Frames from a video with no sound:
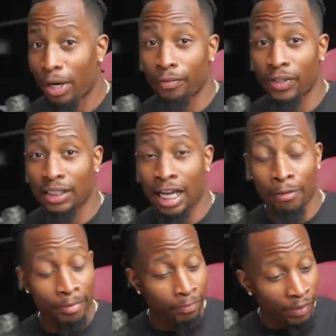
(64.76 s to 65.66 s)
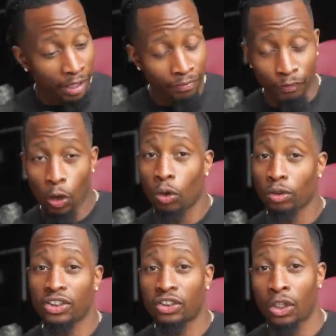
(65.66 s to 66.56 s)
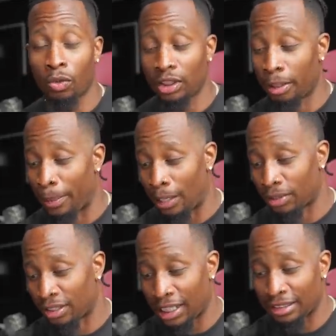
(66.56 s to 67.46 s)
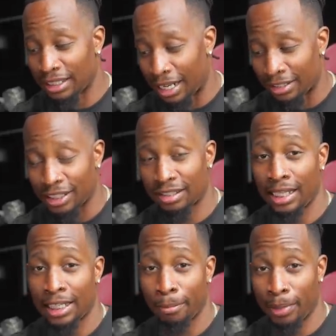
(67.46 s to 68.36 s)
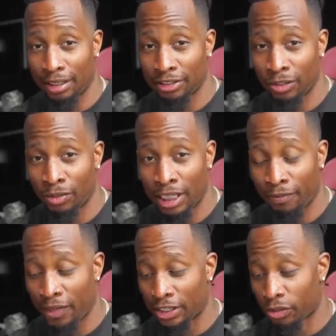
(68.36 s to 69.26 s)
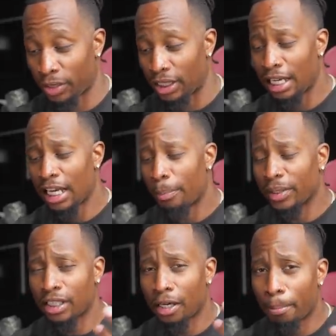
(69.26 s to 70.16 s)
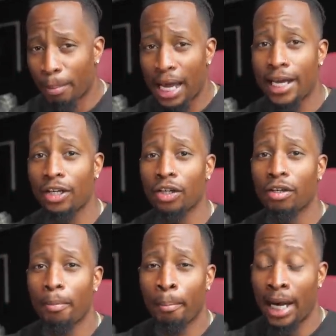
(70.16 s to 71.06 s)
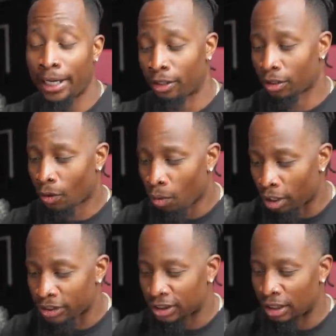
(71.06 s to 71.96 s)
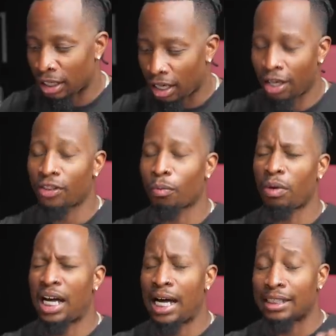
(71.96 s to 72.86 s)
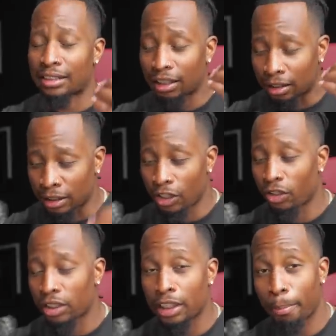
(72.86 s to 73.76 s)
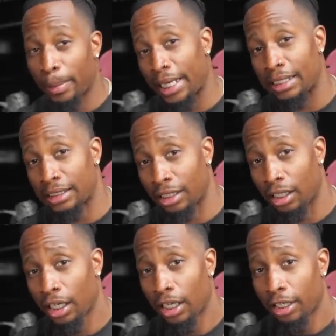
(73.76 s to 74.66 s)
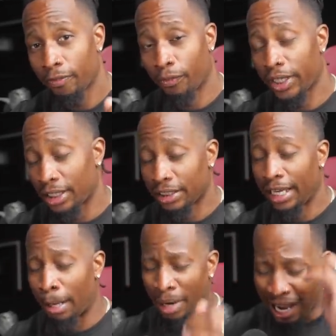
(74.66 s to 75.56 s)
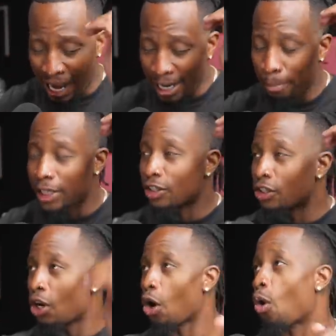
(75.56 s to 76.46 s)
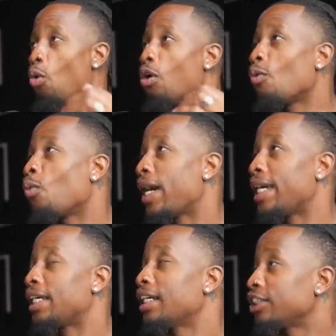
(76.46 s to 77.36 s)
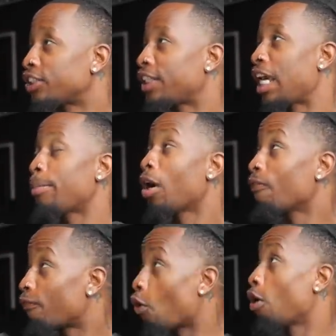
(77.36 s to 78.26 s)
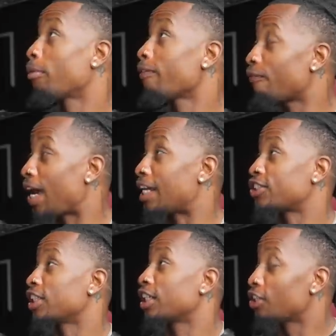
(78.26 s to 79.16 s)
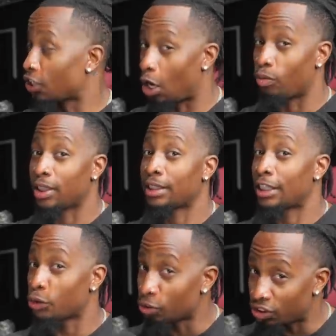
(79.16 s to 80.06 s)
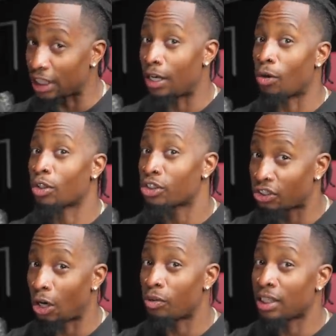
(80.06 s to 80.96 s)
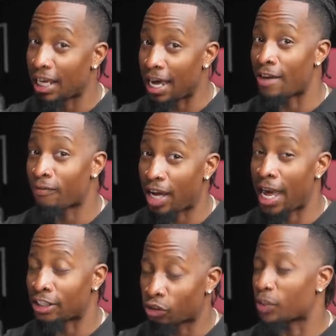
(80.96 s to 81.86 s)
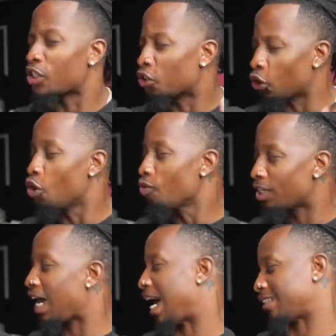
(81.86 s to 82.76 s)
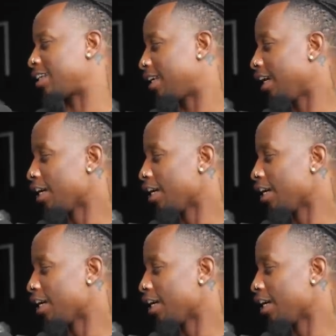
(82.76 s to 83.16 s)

perfect. I've been very vocal to Sony about the things that I dislike about the Sony FX3, but there are minor, minor quirks in an otherwise literally amazing freaking camera. I am in no way, shape, form or fashion condoning that you sell your Sony FX3. Do not